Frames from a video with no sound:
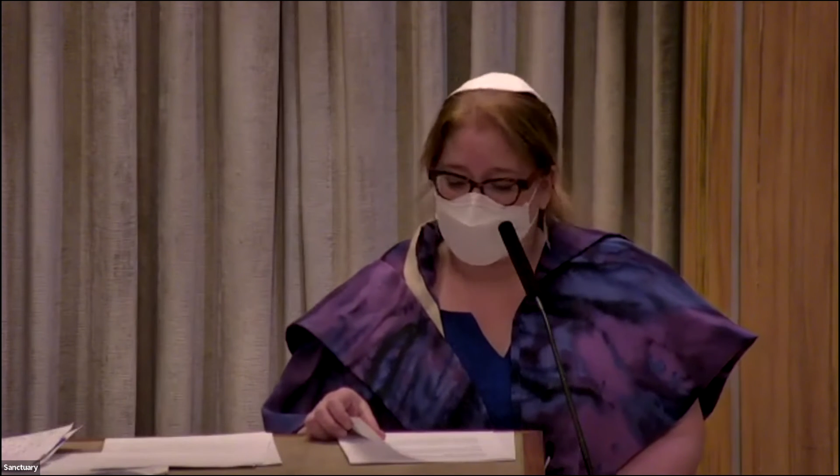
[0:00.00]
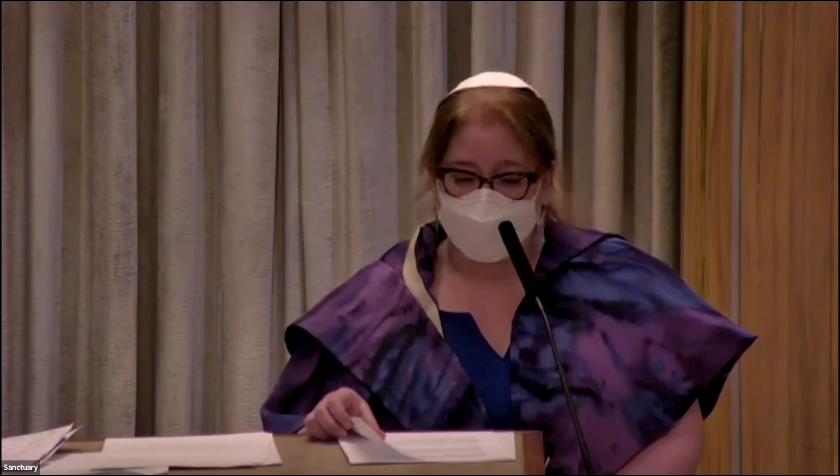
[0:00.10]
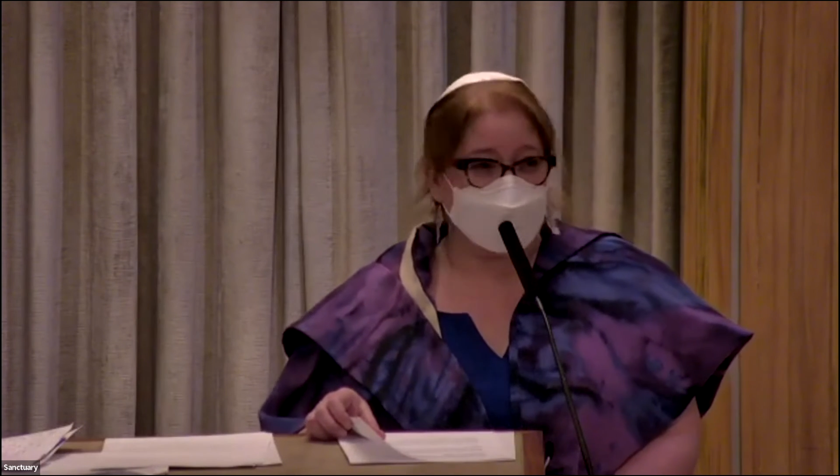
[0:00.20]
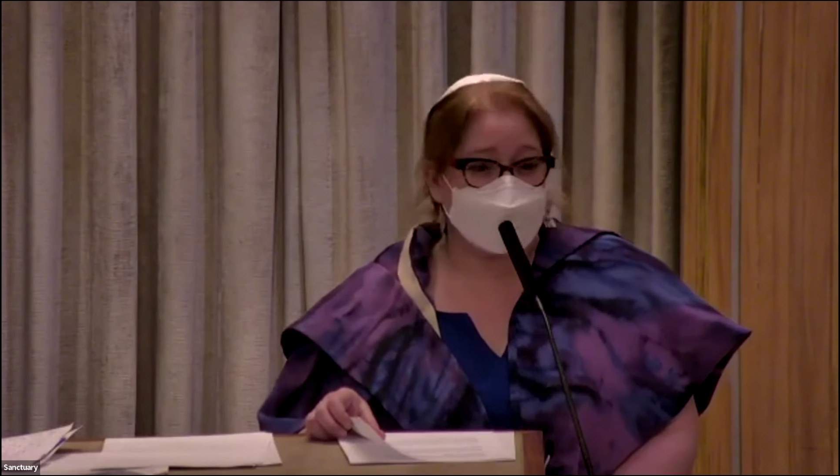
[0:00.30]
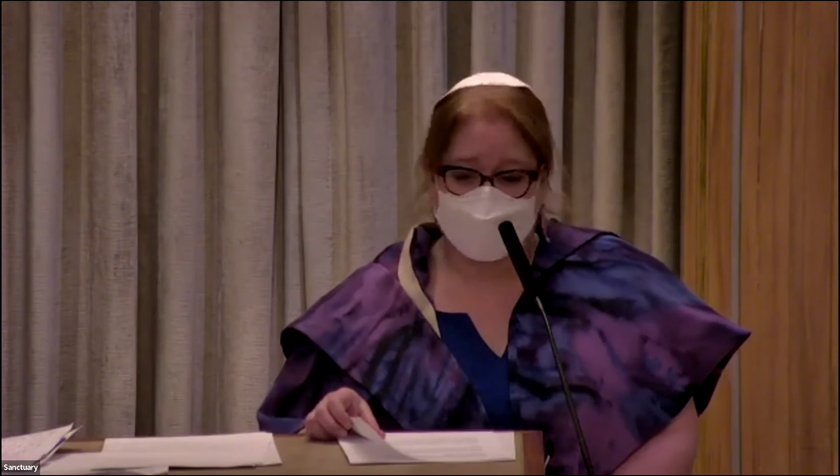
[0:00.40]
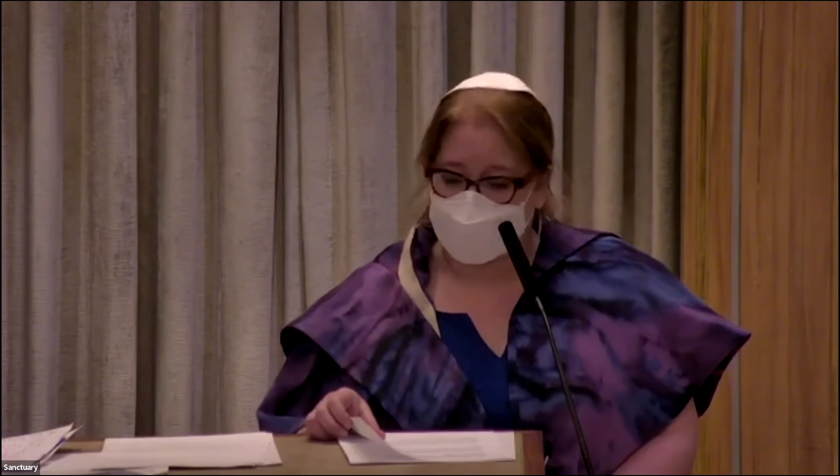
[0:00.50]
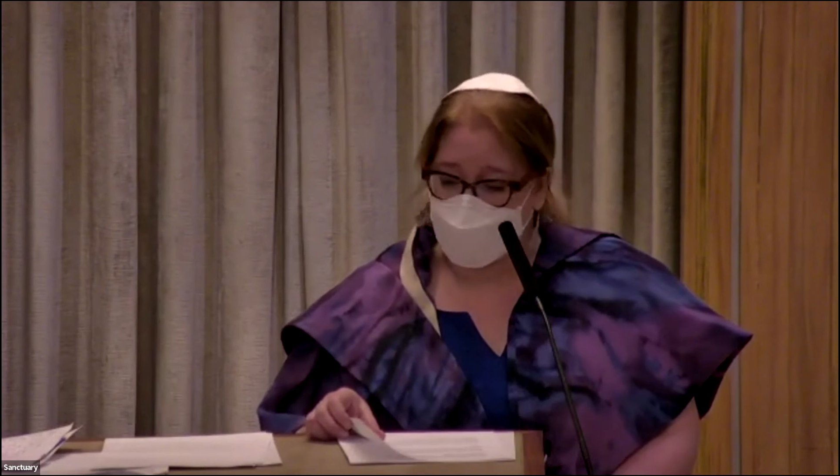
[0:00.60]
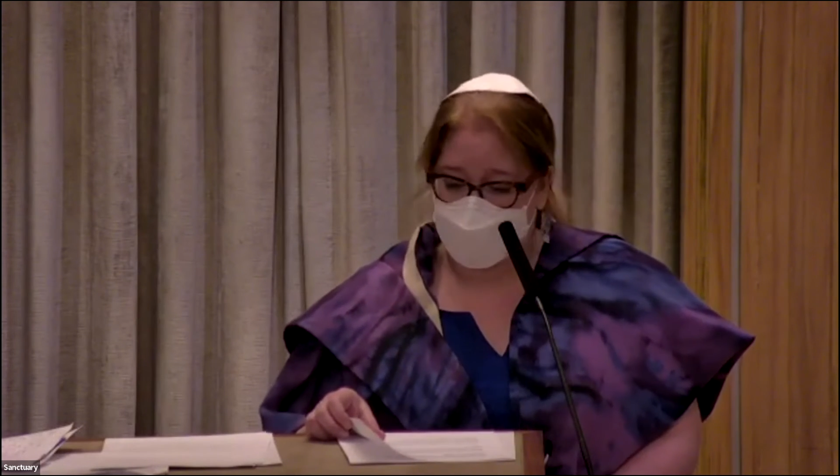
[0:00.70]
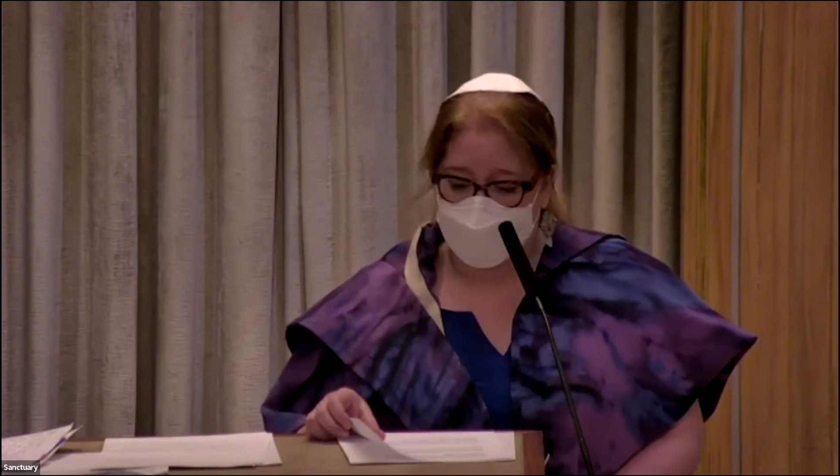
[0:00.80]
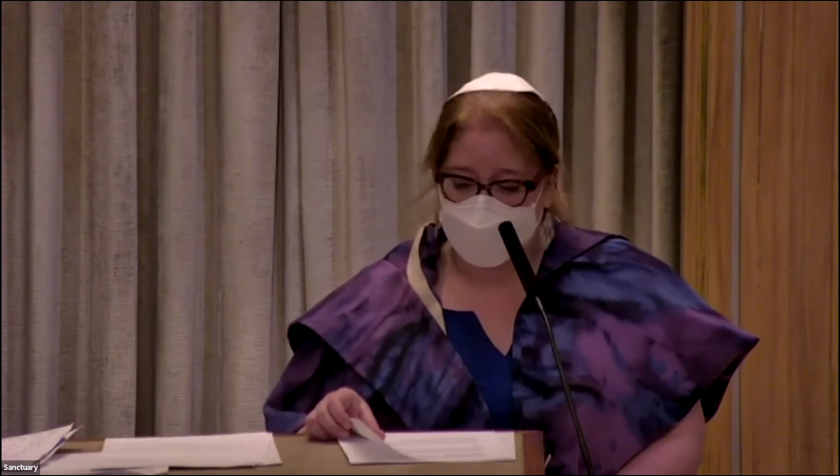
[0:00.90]
the
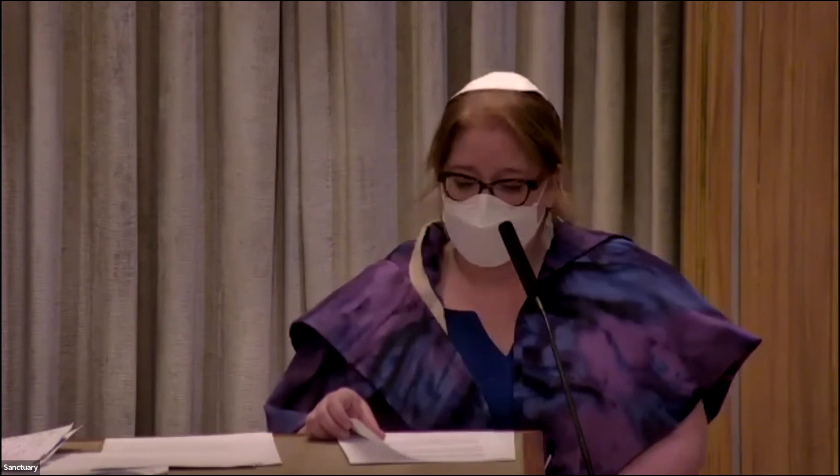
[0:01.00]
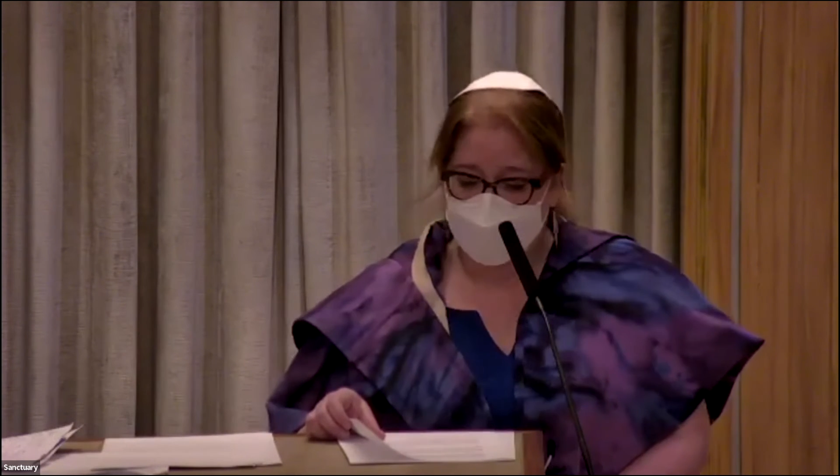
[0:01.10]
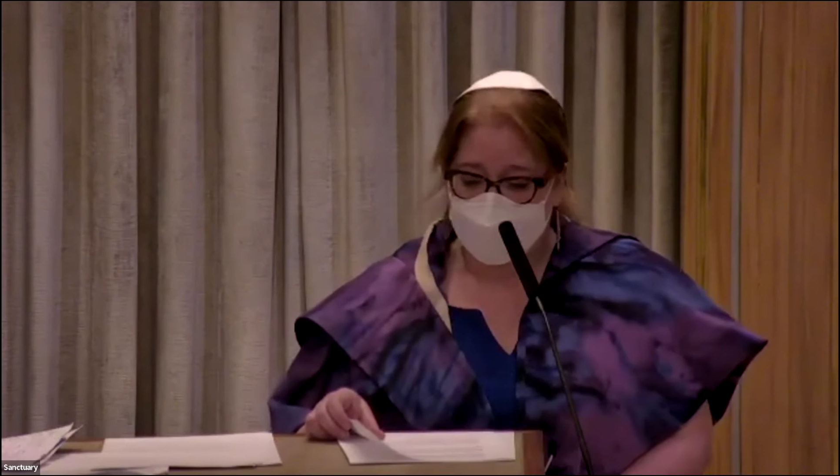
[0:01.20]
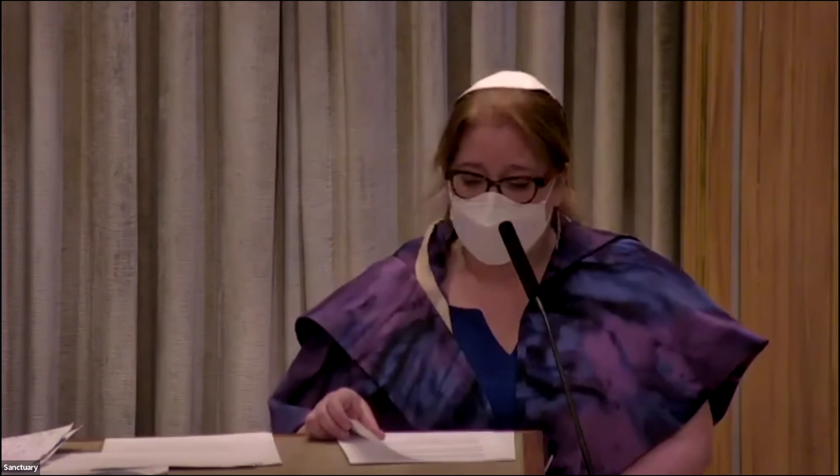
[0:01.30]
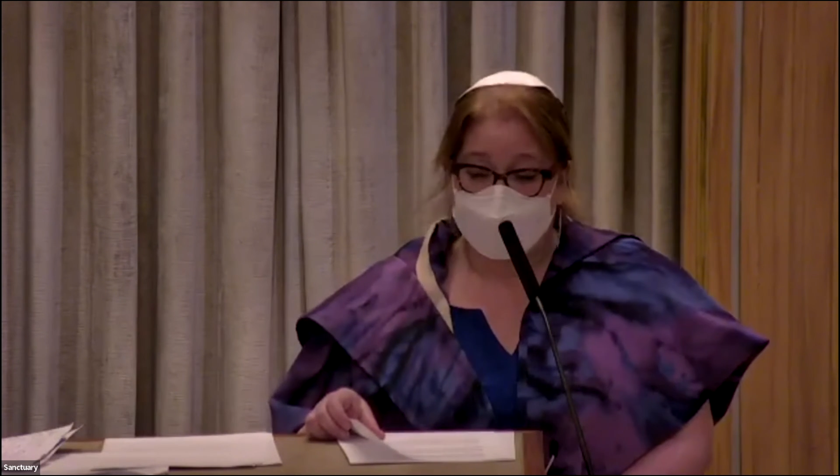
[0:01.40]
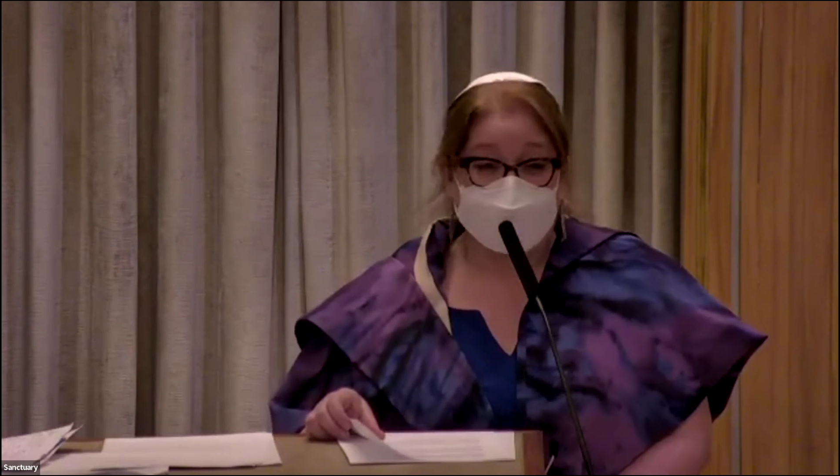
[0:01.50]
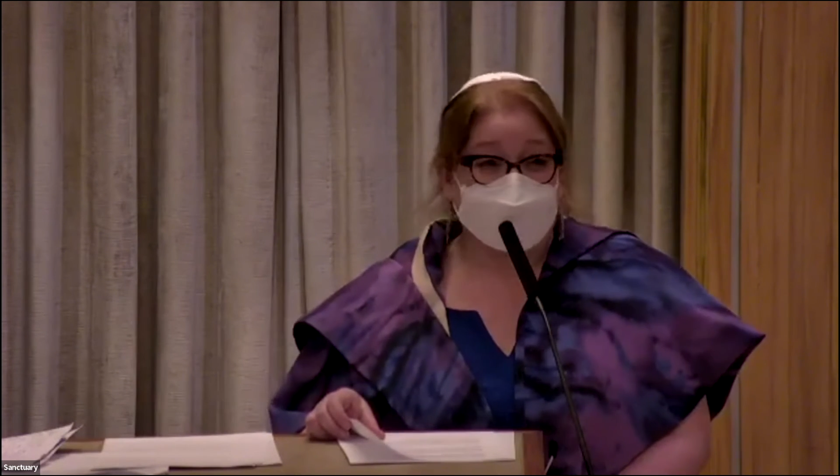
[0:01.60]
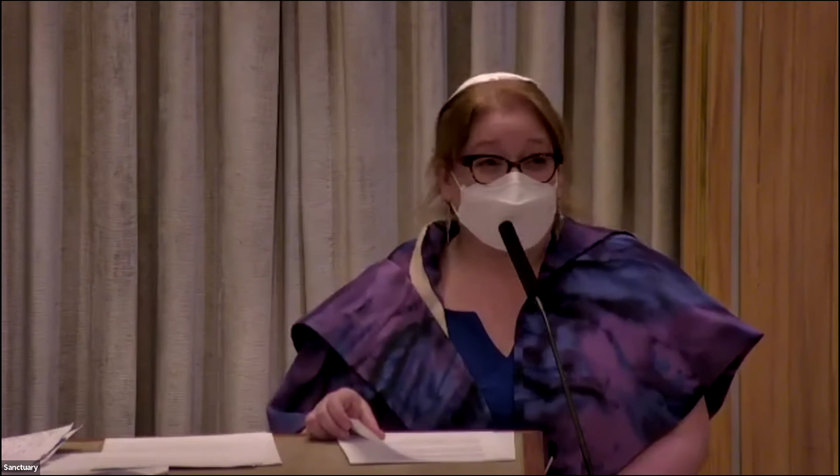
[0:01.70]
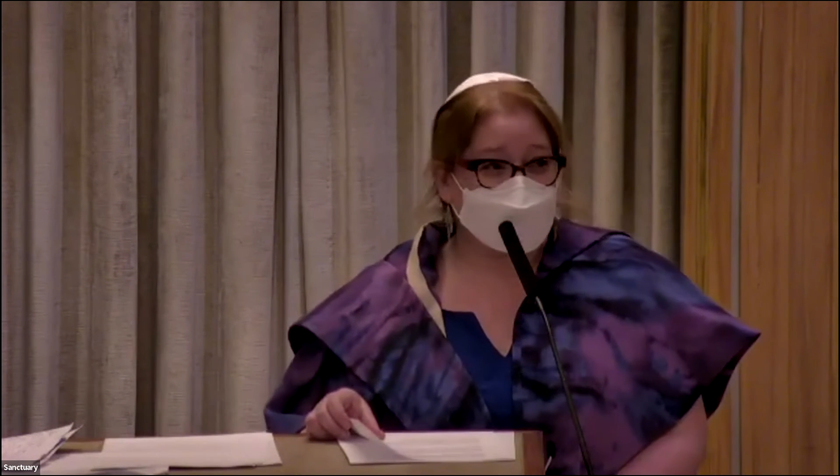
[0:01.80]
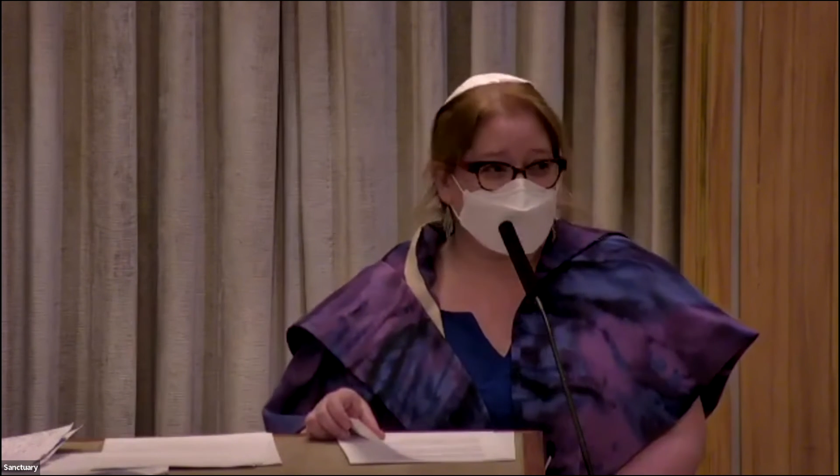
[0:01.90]
insight, the
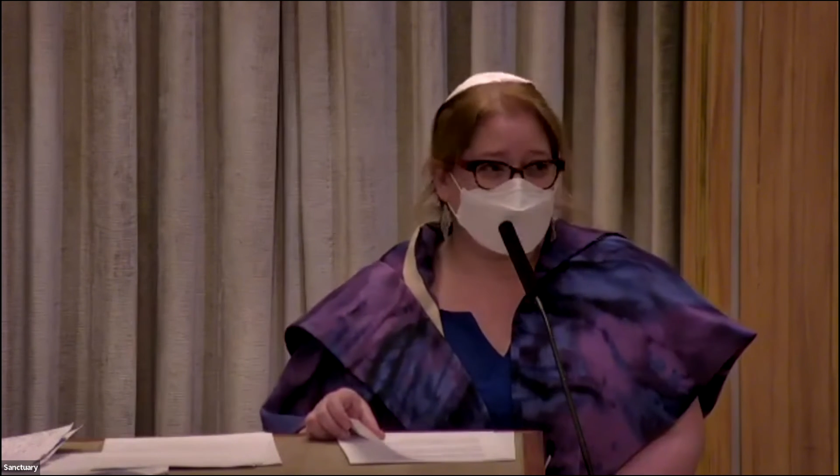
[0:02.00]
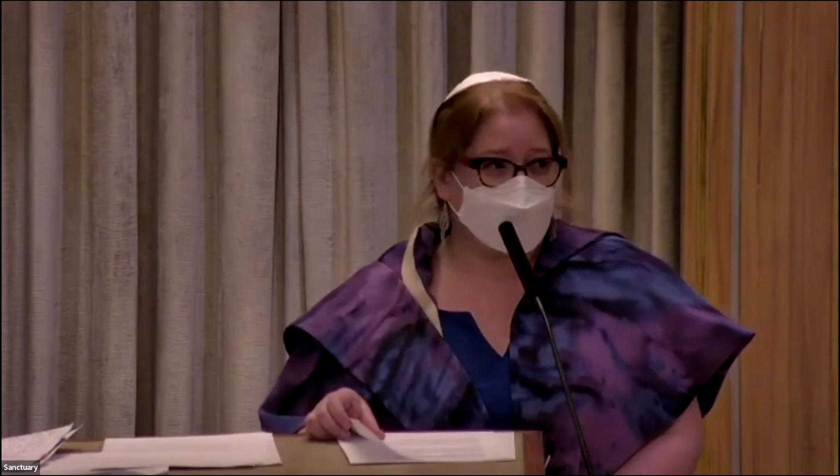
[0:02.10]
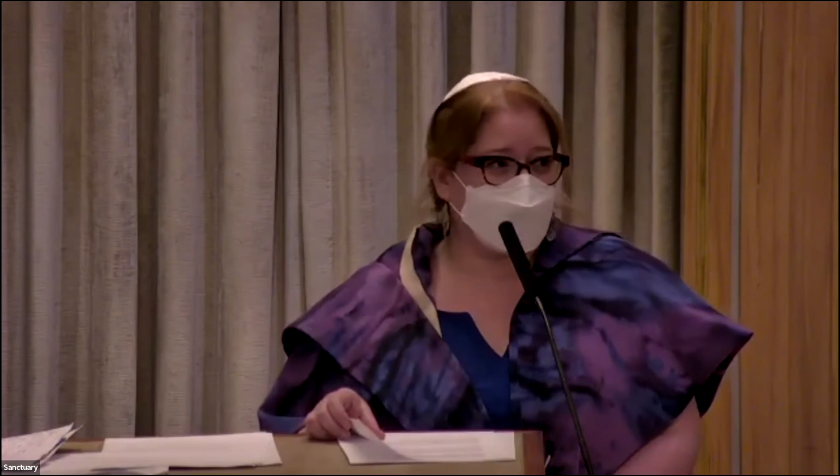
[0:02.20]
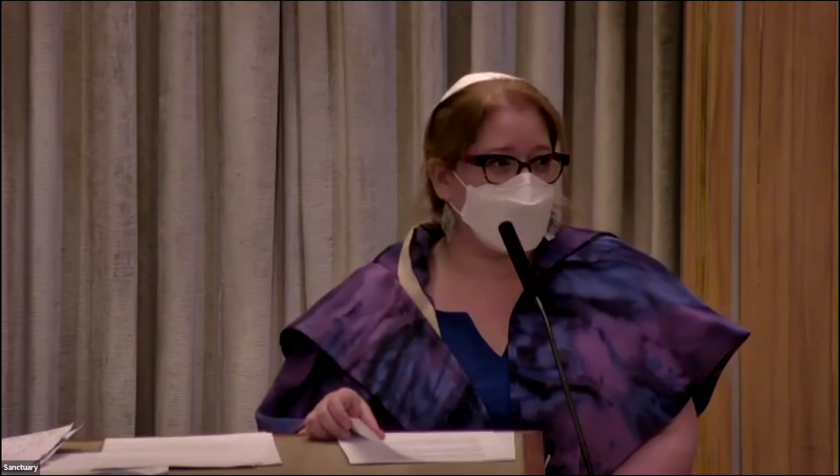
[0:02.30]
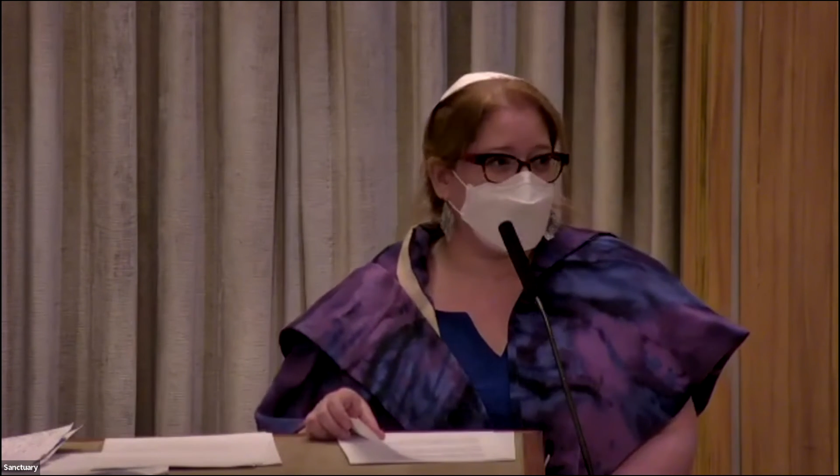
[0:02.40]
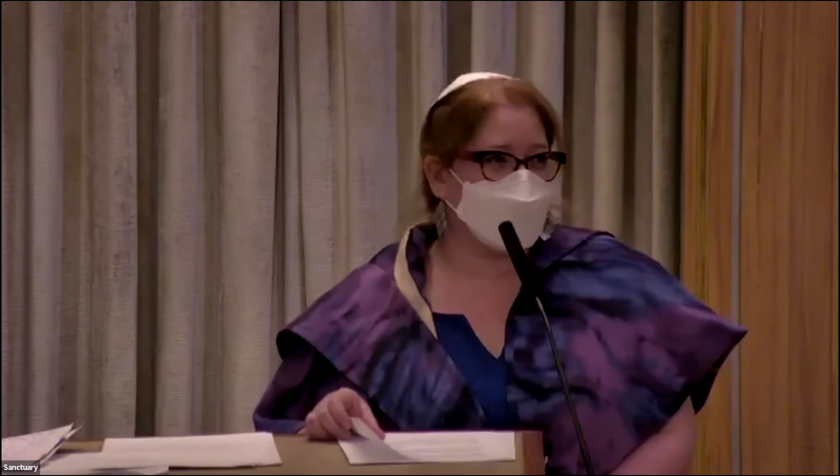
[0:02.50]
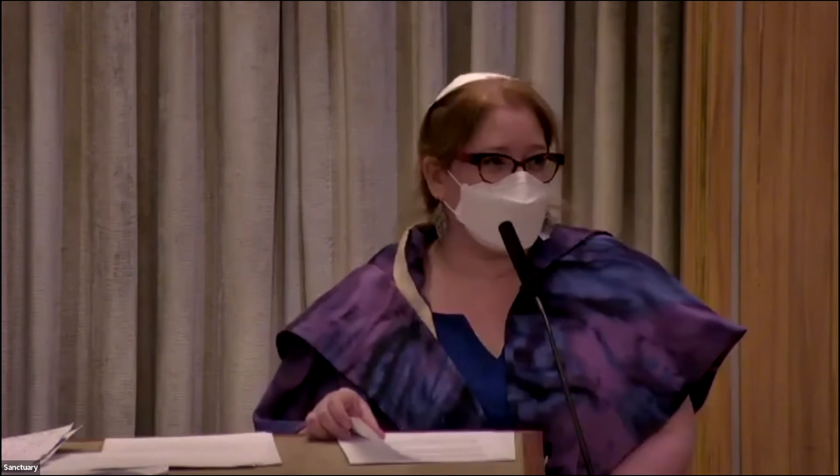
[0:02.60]
gusto